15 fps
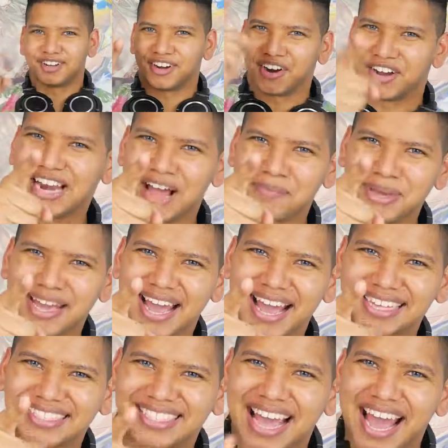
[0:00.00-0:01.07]
Hola mi
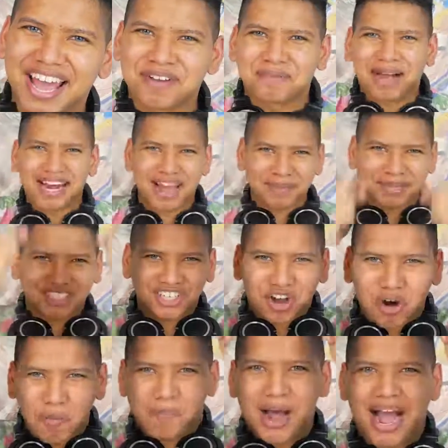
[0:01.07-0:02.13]
gente, my name is
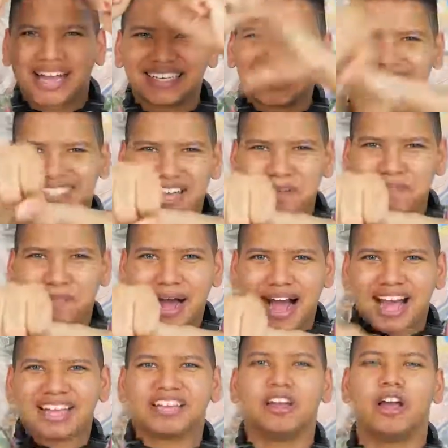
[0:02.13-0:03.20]
Opai
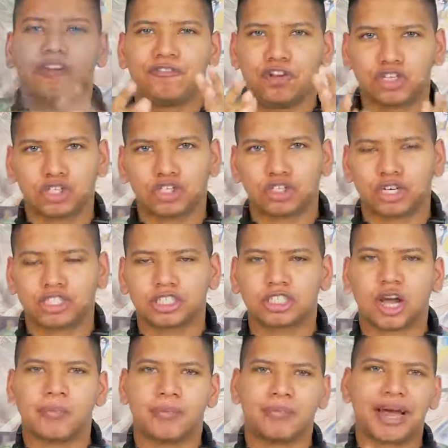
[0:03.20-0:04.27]
Senpai. Future Trunks is
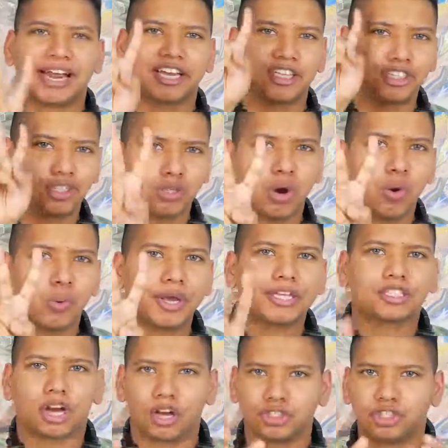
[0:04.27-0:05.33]
coming back in 2
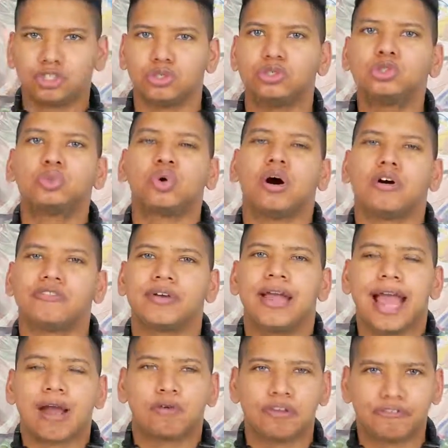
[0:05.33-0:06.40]
weeks on June 12th,
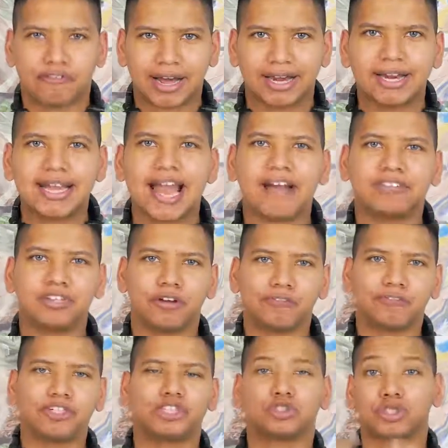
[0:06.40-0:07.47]
and we finally have the
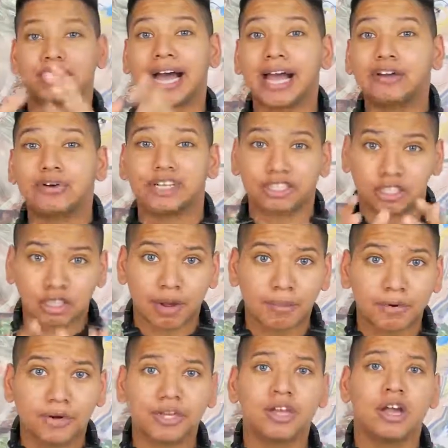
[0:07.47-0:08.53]
official title and
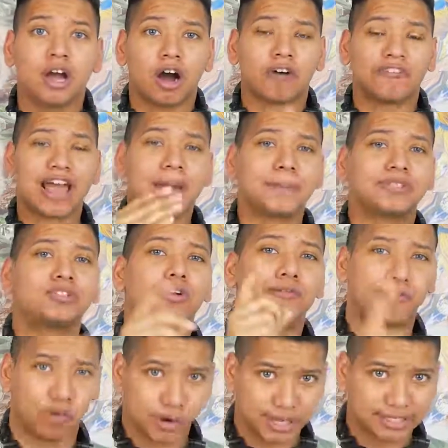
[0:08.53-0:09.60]
summary of episode
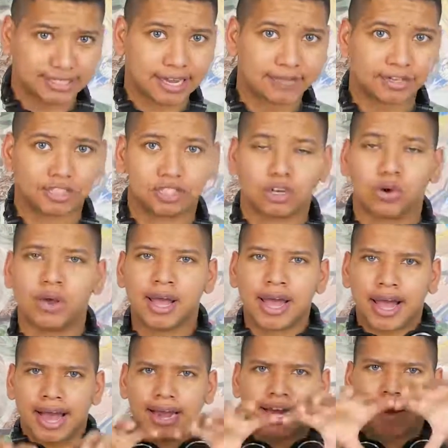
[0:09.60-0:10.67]
47. So
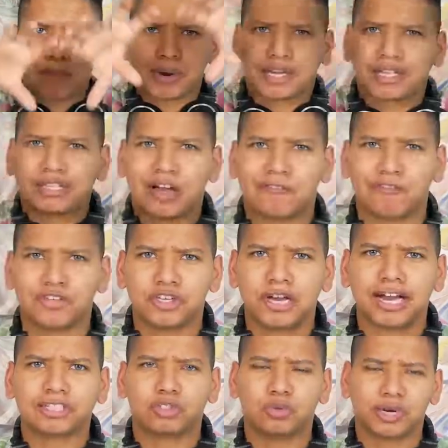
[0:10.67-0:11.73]
I'm gonna break it down for you
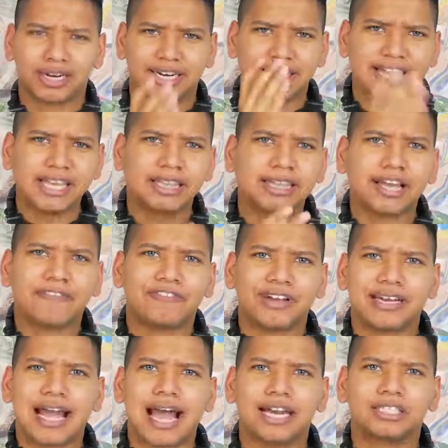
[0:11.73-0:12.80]
guys, doing an in-depth
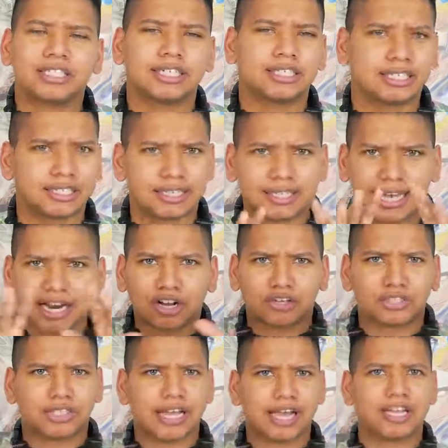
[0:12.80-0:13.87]
analysis. This is gonna
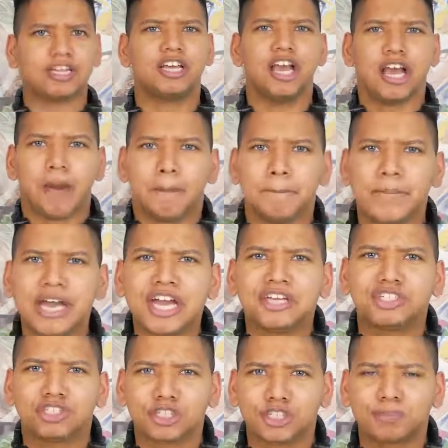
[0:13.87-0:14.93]
contain
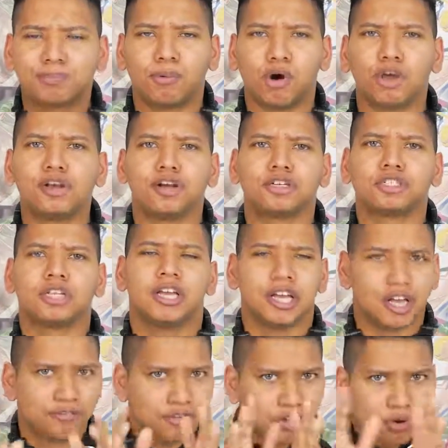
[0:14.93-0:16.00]
major spoilers.
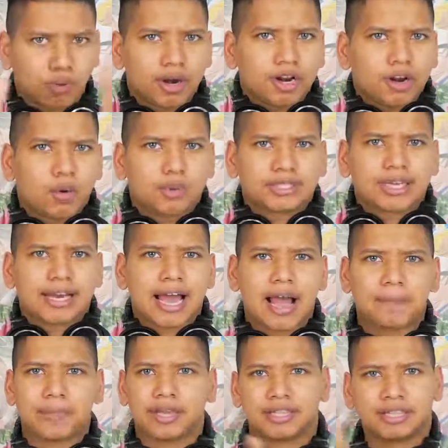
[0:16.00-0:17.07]
If you don't wanna know what's gonna
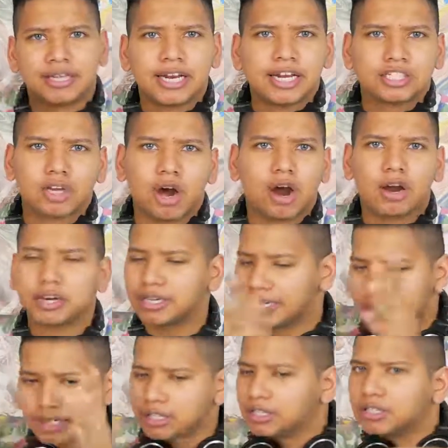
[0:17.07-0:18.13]
happen in the next arc,
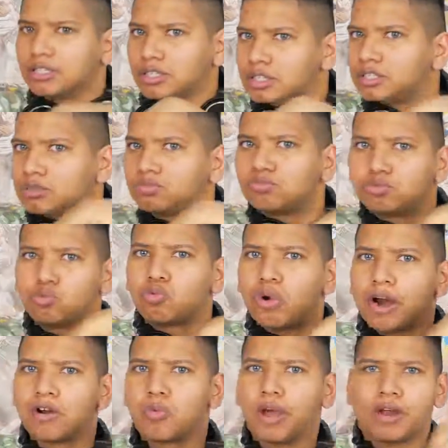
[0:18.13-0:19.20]

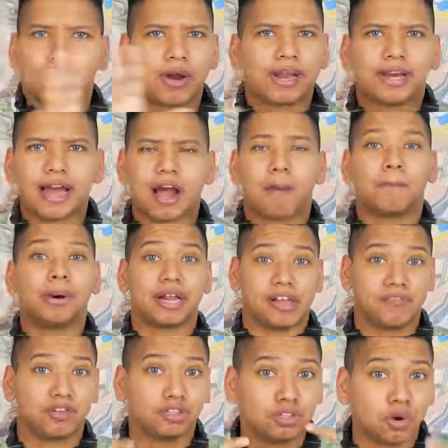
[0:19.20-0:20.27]
run away right now. But
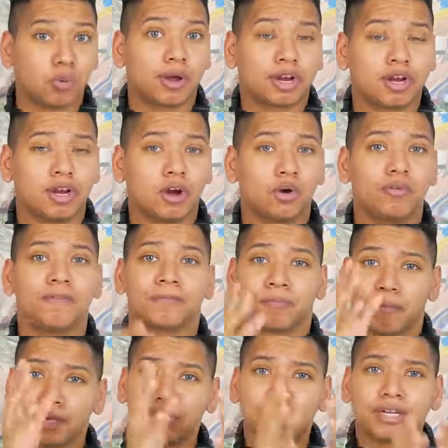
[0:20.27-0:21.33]
if you do wanna know,
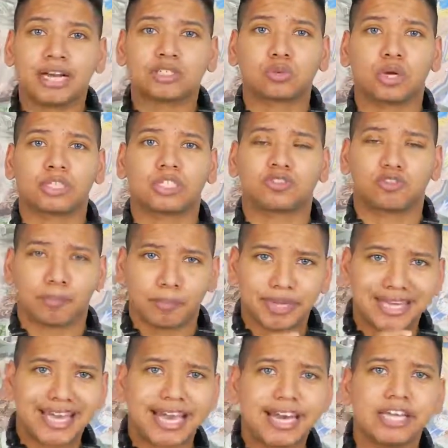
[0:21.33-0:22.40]
make sure you guys watch this from
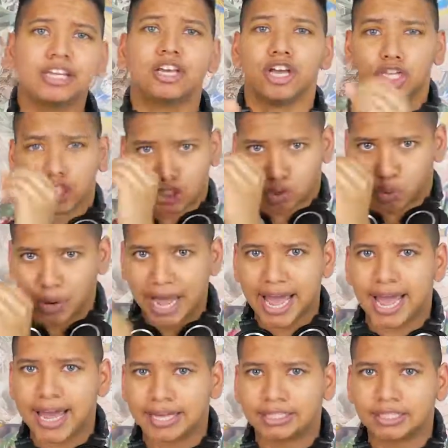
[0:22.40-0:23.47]
beginning to
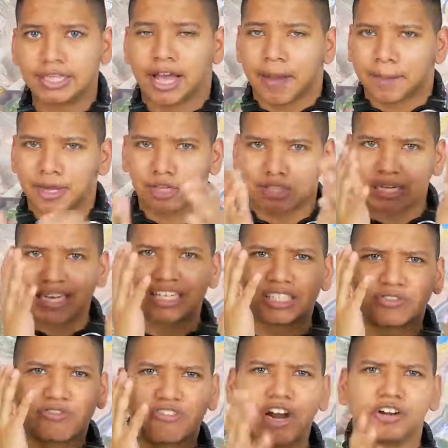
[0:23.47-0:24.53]
end, because it
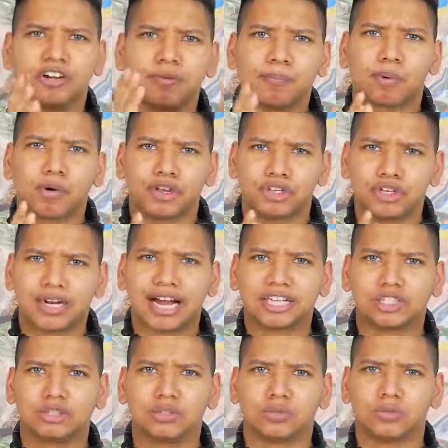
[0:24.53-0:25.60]
is very important you
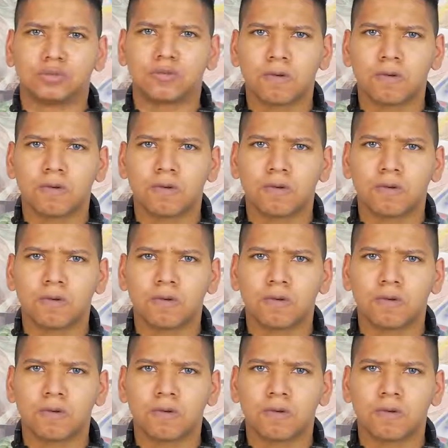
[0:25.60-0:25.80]
guys do.